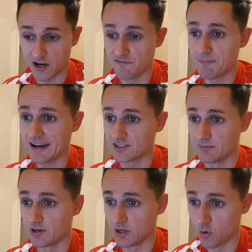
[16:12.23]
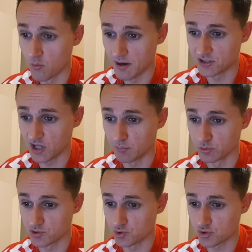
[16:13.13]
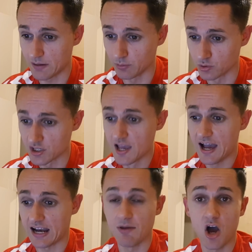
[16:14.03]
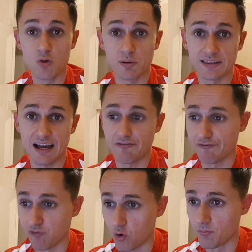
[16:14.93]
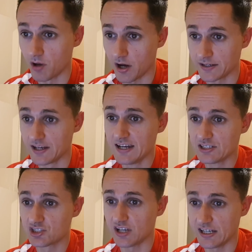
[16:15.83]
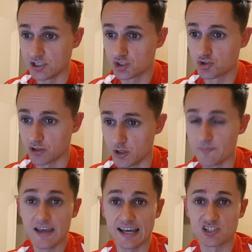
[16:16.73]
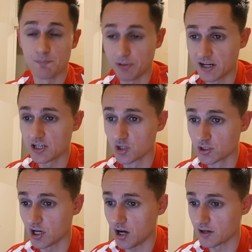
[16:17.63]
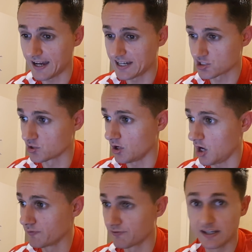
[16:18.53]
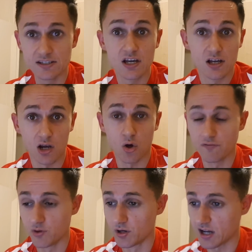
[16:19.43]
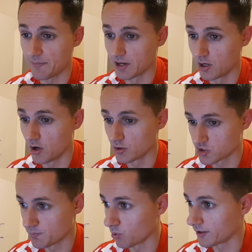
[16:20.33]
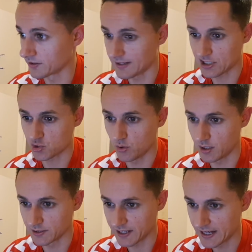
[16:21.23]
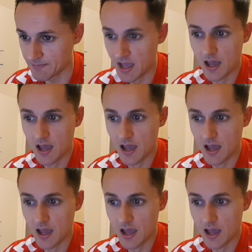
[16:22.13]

I've backed him in all my doubles and trebles, and I'm hoping that form line stays true. It's a bloody good card at Ascot. Hopefully, a lot of you are coming along supporting the National Hunt game.